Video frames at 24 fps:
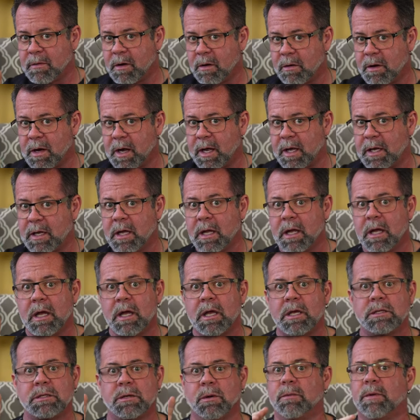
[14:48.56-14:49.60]
Okay,
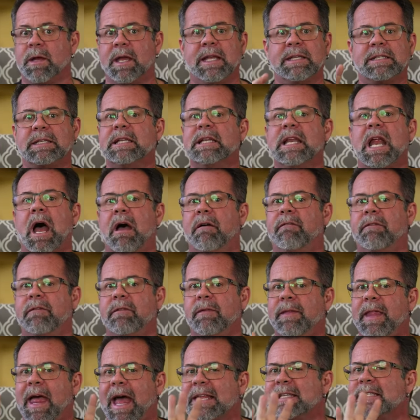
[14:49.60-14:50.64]
so it's enough.
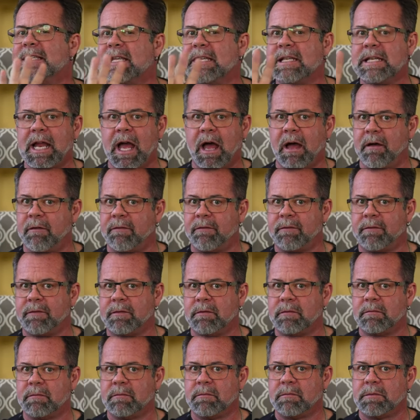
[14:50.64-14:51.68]
That's enough
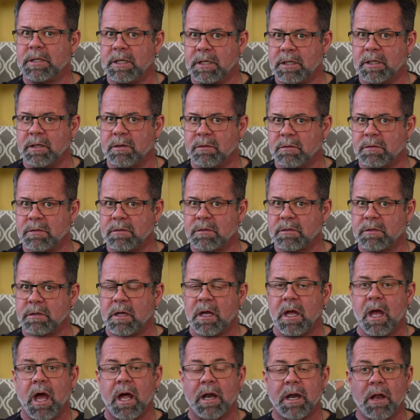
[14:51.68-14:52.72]
to use.
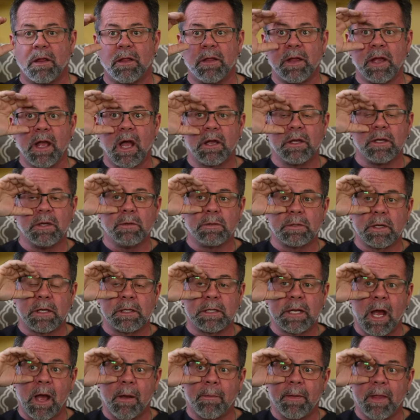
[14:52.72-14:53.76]
Another thing I'll use on
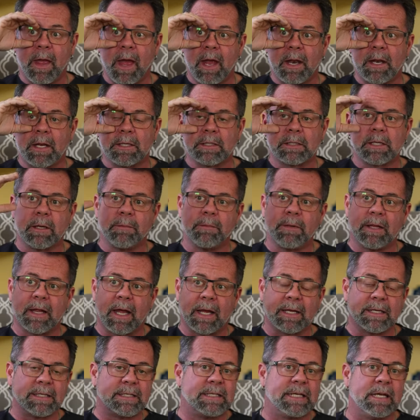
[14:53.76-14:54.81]
top of that is going to be
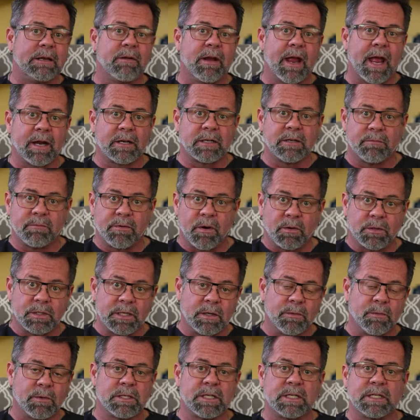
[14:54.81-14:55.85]
like a C reactive
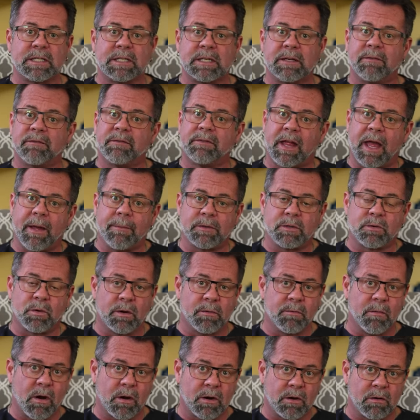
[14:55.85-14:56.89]
protein, which is an inflammatory
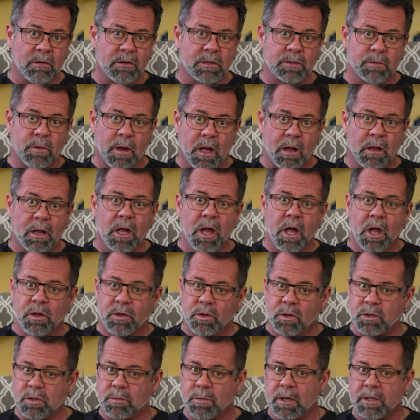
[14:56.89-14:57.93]
marker as well.
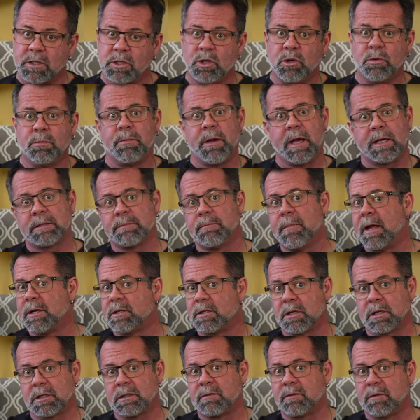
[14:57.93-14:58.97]
Those are my two best
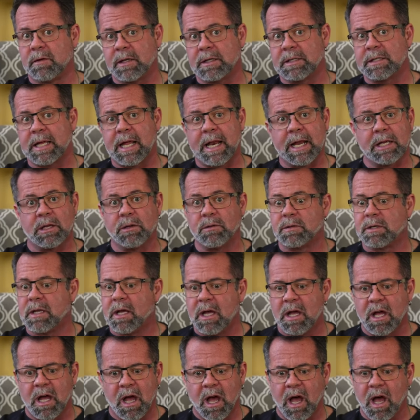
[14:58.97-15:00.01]
metrics for this that I use
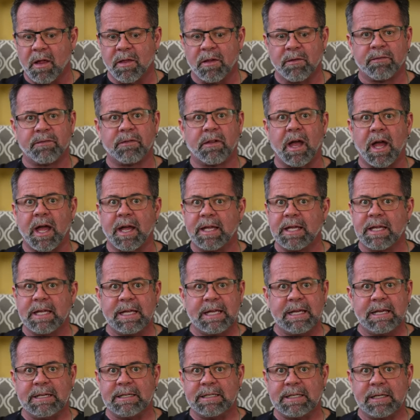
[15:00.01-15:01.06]
on the fly,
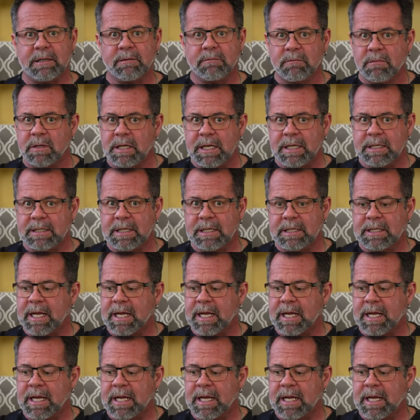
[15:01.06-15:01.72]
easy, easy